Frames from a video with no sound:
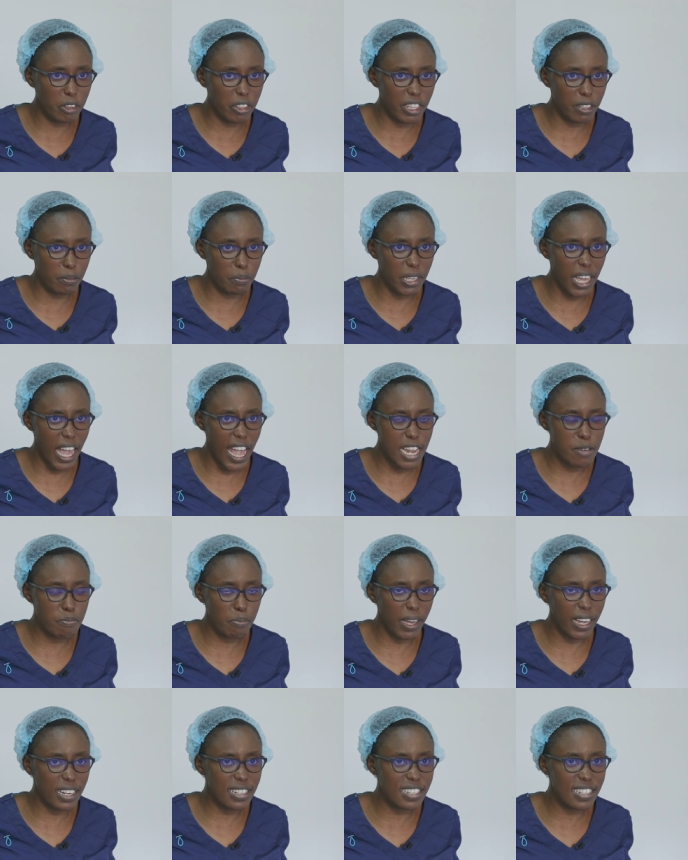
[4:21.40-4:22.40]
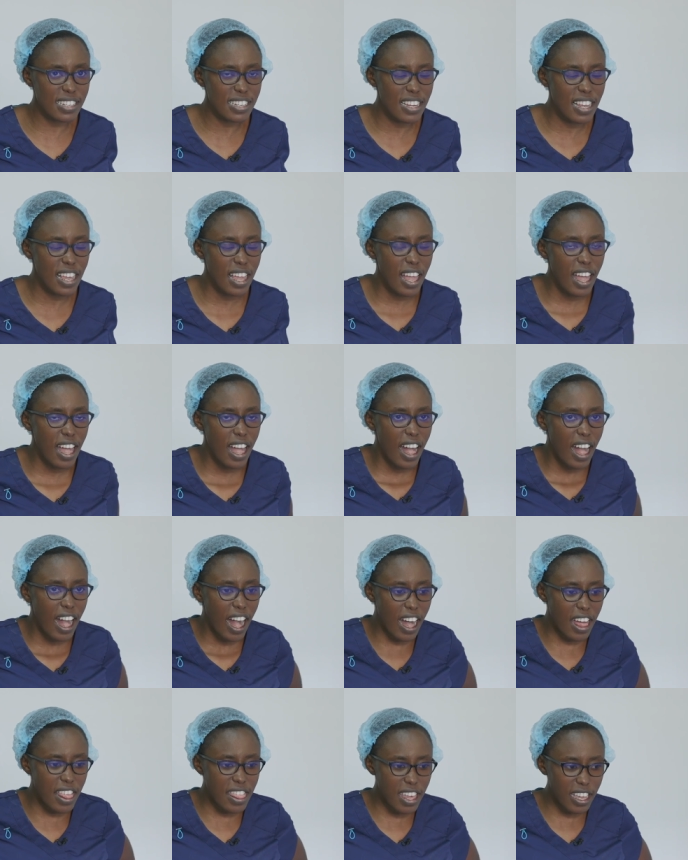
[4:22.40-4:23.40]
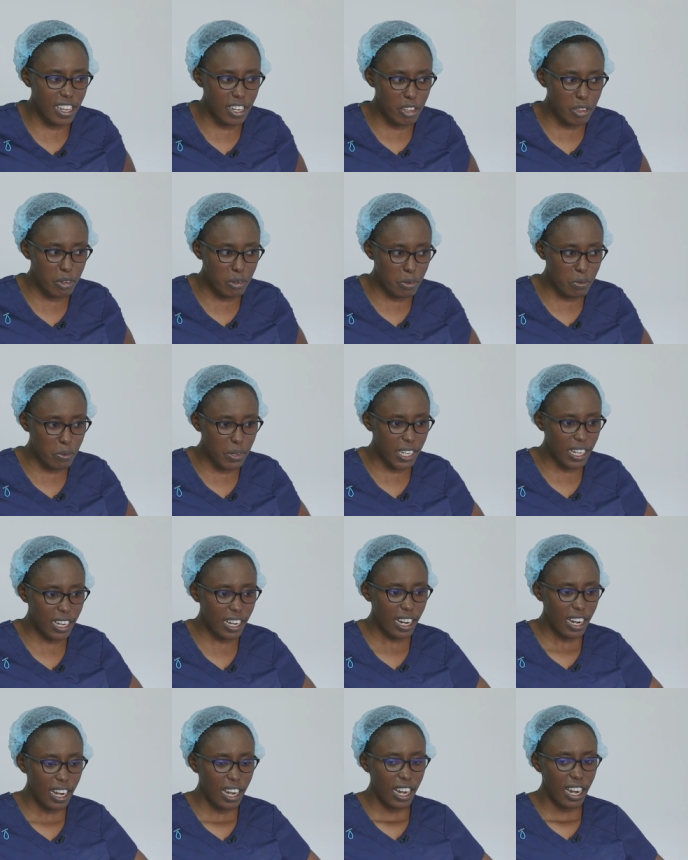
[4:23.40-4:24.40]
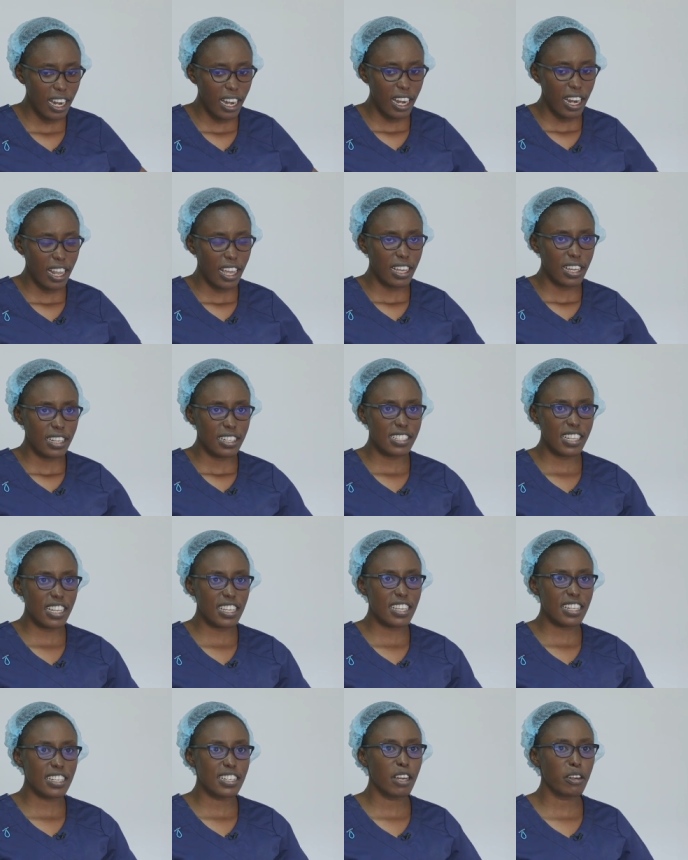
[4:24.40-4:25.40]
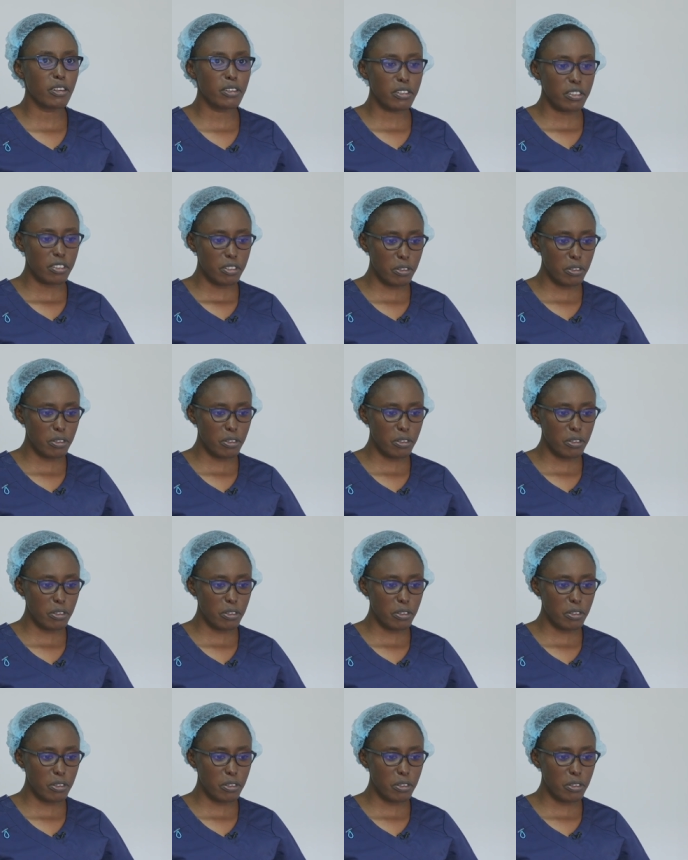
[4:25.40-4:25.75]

on the behind part, and then you will take it down.